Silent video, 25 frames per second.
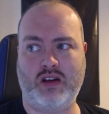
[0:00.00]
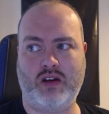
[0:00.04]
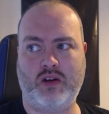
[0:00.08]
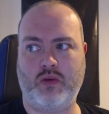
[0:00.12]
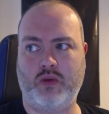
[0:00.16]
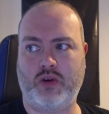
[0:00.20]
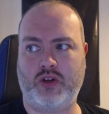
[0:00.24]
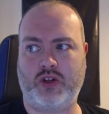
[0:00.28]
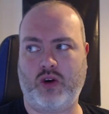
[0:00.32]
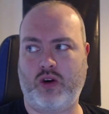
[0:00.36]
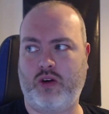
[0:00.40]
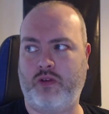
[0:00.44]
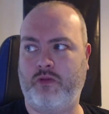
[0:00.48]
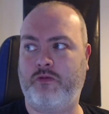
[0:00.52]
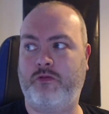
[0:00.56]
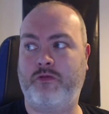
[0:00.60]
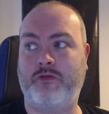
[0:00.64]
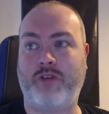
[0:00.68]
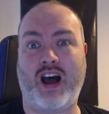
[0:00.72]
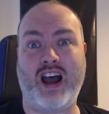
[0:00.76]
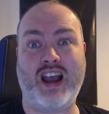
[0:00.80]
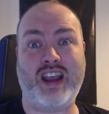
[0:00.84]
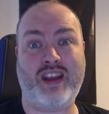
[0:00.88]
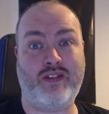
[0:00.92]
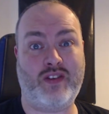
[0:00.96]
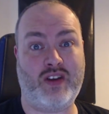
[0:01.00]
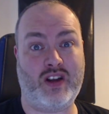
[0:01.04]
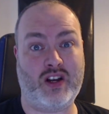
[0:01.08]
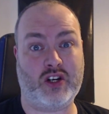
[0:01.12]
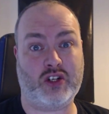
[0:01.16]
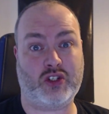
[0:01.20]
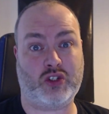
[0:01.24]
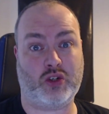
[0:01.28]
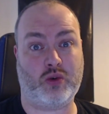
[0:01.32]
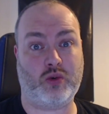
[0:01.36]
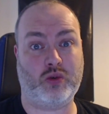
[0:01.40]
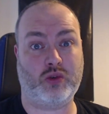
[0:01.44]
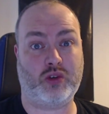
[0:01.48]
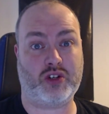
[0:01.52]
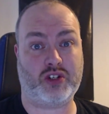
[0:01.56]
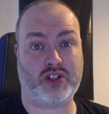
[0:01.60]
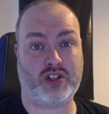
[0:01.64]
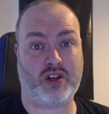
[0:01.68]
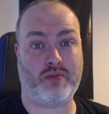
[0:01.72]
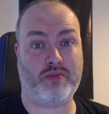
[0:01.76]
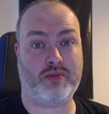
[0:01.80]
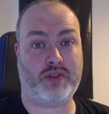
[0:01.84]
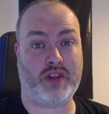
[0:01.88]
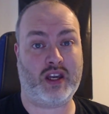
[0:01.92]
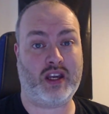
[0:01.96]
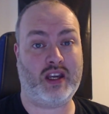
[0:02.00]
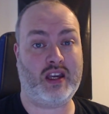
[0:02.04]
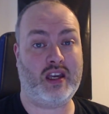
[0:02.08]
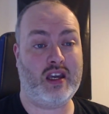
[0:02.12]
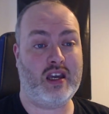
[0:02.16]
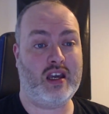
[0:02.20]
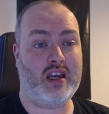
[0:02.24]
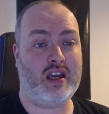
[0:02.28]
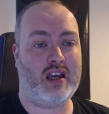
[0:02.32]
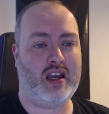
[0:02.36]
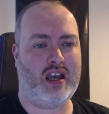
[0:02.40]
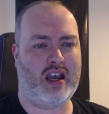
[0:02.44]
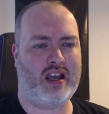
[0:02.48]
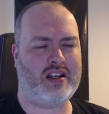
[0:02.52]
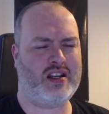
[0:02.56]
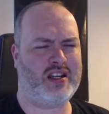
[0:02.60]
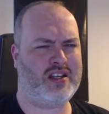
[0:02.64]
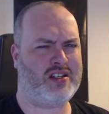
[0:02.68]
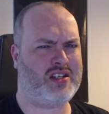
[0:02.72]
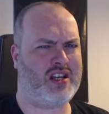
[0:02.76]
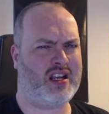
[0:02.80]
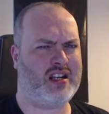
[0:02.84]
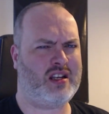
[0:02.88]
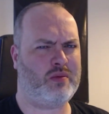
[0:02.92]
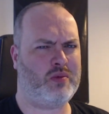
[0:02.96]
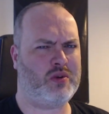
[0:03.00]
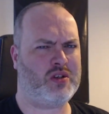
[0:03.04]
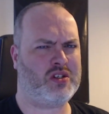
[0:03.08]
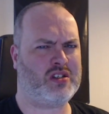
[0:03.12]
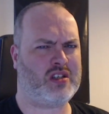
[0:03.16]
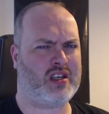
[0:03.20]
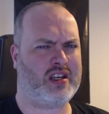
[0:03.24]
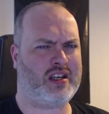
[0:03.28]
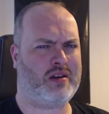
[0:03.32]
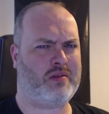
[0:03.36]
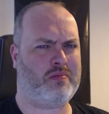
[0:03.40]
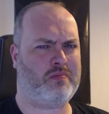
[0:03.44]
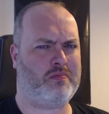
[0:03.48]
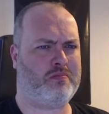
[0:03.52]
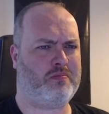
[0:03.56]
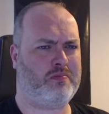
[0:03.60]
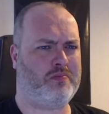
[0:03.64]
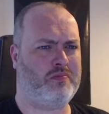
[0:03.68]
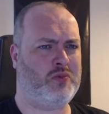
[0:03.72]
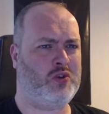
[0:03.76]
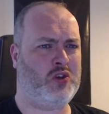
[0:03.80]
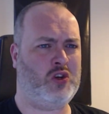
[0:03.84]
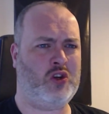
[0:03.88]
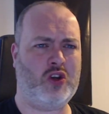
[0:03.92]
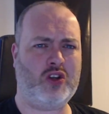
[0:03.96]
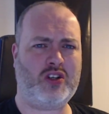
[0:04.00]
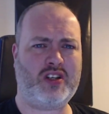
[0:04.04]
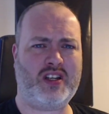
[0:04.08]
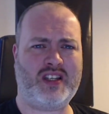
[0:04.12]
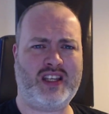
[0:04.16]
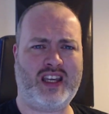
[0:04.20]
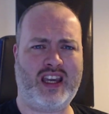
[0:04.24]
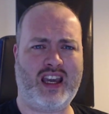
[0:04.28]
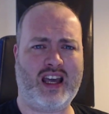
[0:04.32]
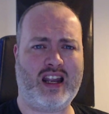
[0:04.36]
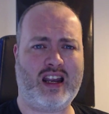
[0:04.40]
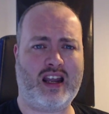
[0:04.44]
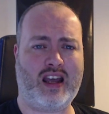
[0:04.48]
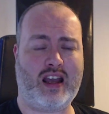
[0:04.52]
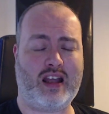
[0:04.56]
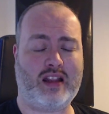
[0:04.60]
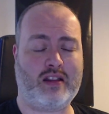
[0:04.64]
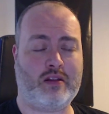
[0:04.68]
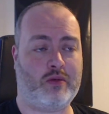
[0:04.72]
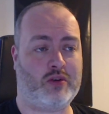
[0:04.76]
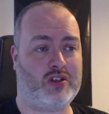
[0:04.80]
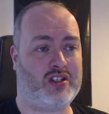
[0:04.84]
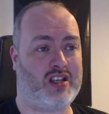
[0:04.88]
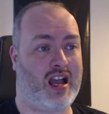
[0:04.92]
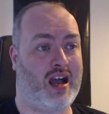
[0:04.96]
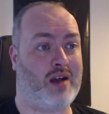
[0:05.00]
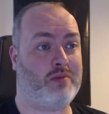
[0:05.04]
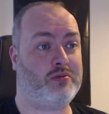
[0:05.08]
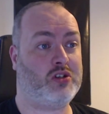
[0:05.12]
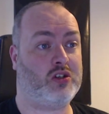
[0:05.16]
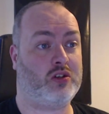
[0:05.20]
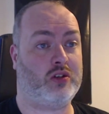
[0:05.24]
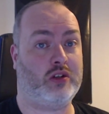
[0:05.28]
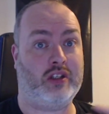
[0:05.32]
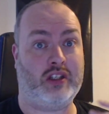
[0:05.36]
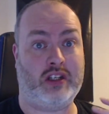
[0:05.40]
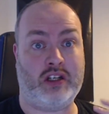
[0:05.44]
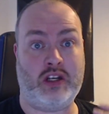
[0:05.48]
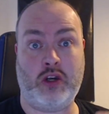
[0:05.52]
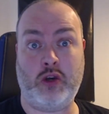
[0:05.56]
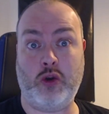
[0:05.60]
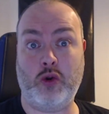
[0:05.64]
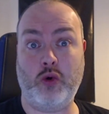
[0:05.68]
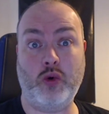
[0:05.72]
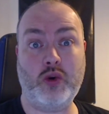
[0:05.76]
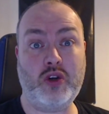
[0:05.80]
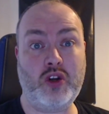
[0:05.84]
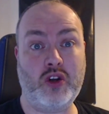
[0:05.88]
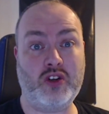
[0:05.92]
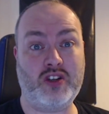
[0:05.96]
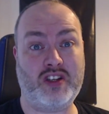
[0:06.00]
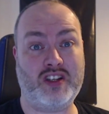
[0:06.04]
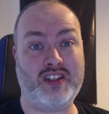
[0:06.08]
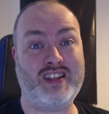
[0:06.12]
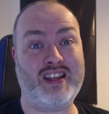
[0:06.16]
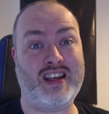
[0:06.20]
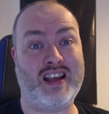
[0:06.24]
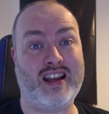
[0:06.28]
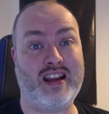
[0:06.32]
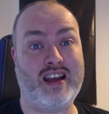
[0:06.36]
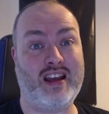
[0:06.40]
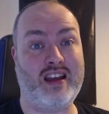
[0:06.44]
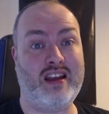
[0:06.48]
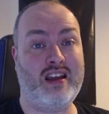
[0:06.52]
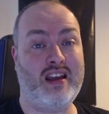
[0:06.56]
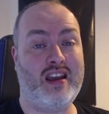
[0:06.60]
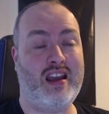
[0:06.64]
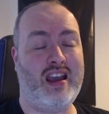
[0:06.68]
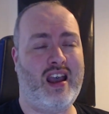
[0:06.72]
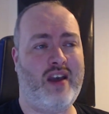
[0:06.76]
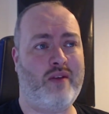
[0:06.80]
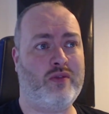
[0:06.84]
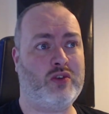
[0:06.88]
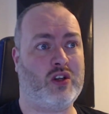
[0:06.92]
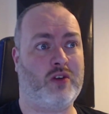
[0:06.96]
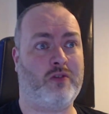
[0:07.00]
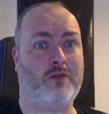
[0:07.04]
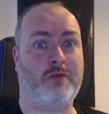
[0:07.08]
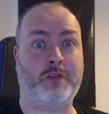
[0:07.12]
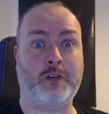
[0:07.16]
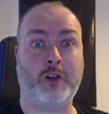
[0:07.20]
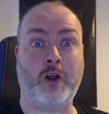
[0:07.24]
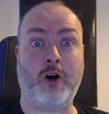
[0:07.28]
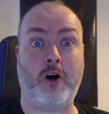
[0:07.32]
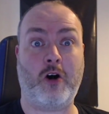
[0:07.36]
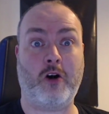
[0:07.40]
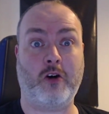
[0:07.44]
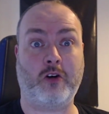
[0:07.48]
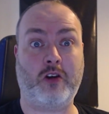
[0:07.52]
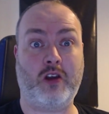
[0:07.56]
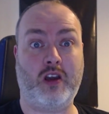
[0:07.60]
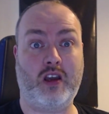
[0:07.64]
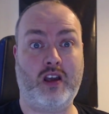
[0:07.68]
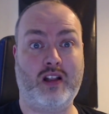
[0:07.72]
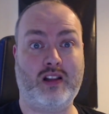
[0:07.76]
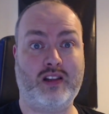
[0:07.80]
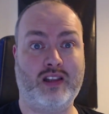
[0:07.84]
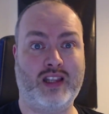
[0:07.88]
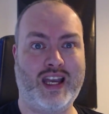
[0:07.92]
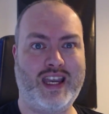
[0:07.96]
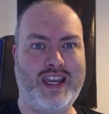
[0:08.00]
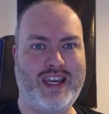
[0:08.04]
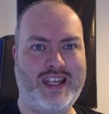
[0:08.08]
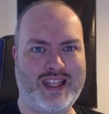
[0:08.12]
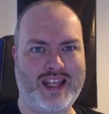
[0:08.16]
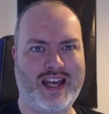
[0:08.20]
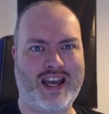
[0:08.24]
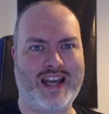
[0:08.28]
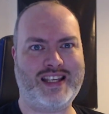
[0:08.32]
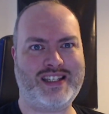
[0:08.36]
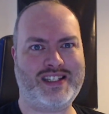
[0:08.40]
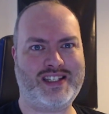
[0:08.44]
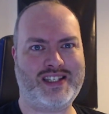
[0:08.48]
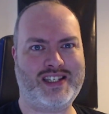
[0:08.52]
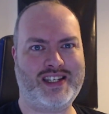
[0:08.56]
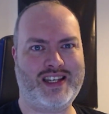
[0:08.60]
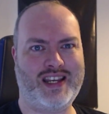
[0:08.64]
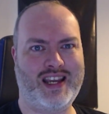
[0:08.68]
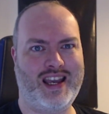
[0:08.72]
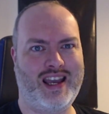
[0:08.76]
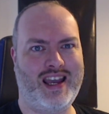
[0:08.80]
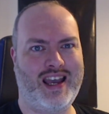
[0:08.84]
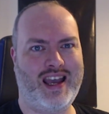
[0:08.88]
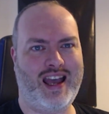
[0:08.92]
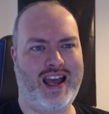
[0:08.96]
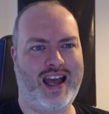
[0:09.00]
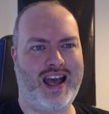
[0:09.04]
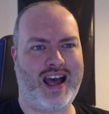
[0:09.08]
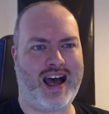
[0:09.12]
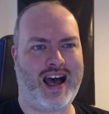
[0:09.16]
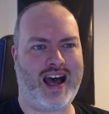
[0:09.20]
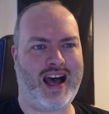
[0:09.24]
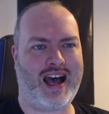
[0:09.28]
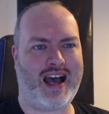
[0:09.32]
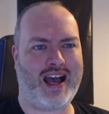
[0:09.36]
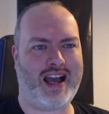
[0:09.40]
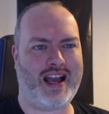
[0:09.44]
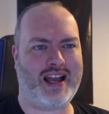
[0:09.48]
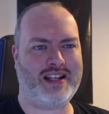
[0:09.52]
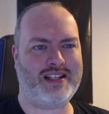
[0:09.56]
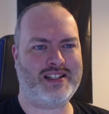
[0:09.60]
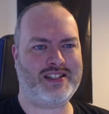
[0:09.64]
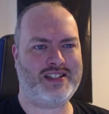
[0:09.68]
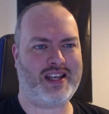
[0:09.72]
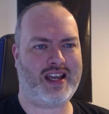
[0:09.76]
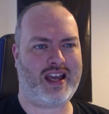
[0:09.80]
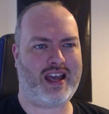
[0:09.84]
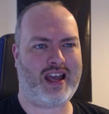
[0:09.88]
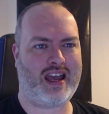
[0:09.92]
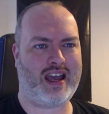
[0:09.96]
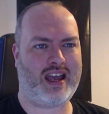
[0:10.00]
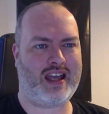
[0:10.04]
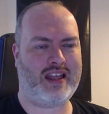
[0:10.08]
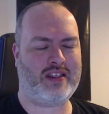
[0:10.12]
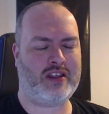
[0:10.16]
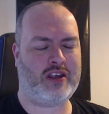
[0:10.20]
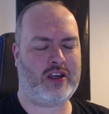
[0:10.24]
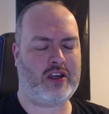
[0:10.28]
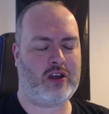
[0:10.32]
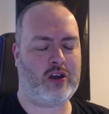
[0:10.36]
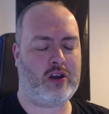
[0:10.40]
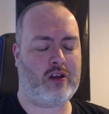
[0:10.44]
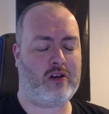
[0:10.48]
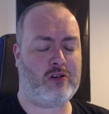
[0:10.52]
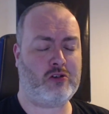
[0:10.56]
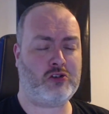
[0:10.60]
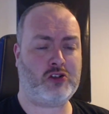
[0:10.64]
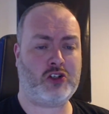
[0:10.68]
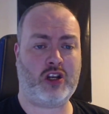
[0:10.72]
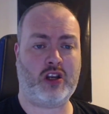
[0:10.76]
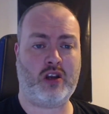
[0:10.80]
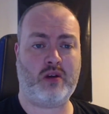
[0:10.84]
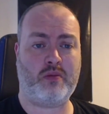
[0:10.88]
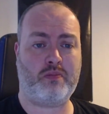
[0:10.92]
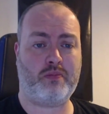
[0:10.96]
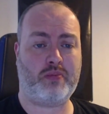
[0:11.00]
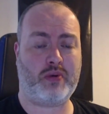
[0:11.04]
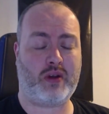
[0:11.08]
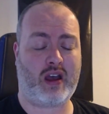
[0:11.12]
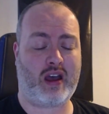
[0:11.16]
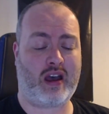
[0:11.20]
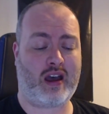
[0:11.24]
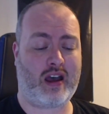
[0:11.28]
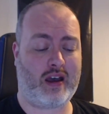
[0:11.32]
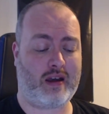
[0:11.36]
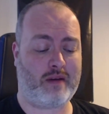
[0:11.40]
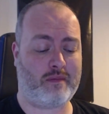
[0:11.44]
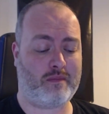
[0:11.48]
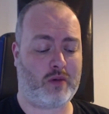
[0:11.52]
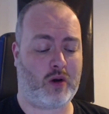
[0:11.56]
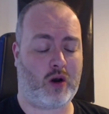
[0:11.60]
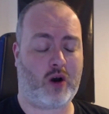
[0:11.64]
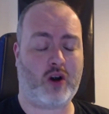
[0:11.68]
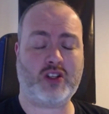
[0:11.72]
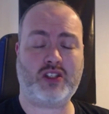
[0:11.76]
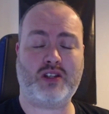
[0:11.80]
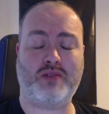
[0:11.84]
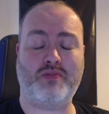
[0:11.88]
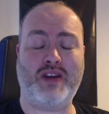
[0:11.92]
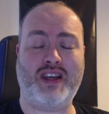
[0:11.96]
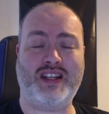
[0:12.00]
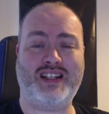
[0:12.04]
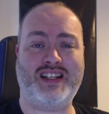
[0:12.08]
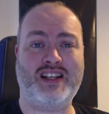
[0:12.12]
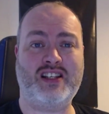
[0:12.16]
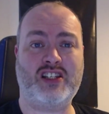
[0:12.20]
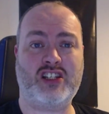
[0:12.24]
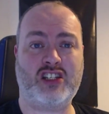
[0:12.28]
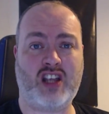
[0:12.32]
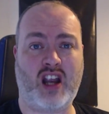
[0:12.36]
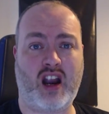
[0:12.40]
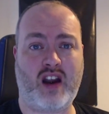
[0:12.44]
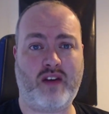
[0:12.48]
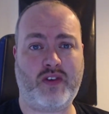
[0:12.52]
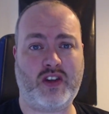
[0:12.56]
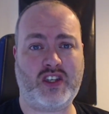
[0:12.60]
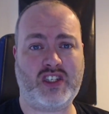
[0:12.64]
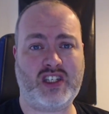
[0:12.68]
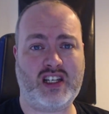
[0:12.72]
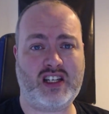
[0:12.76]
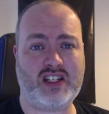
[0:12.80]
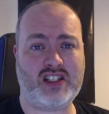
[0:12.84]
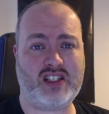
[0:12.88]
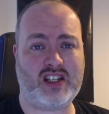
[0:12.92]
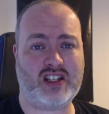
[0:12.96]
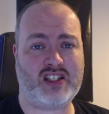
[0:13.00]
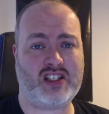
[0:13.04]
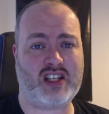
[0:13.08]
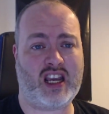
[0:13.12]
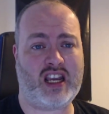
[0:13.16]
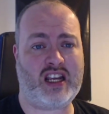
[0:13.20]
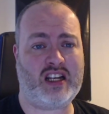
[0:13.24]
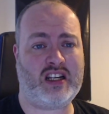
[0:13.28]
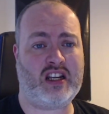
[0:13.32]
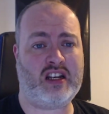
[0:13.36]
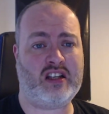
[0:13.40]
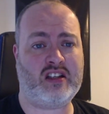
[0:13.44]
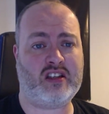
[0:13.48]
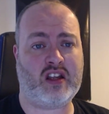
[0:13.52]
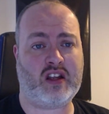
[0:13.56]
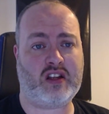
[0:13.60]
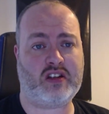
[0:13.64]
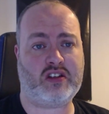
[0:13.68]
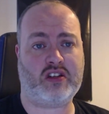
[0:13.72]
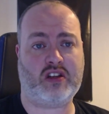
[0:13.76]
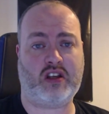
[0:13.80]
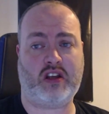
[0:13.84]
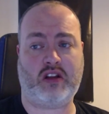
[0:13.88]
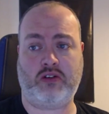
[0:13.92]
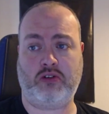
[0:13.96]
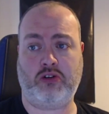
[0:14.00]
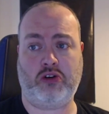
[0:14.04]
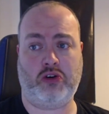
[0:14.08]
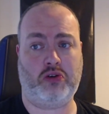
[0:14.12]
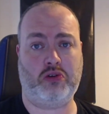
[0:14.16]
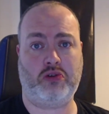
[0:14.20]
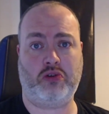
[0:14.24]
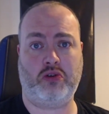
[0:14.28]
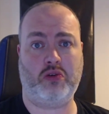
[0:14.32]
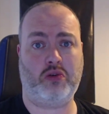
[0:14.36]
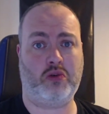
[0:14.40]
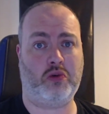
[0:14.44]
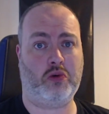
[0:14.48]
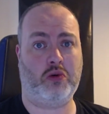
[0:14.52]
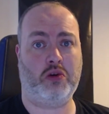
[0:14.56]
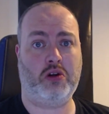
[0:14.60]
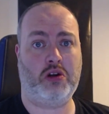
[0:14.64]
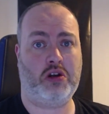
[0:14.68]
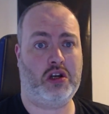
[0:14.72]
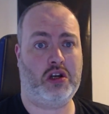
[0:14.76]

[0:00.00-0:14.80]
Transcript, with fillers: we're talking five years old or something, and they said there was like nudity in it, there was absolutely no nudity in it, it was a vlog like this, and uh, the YouTube um, automated services decided that uh, no, no,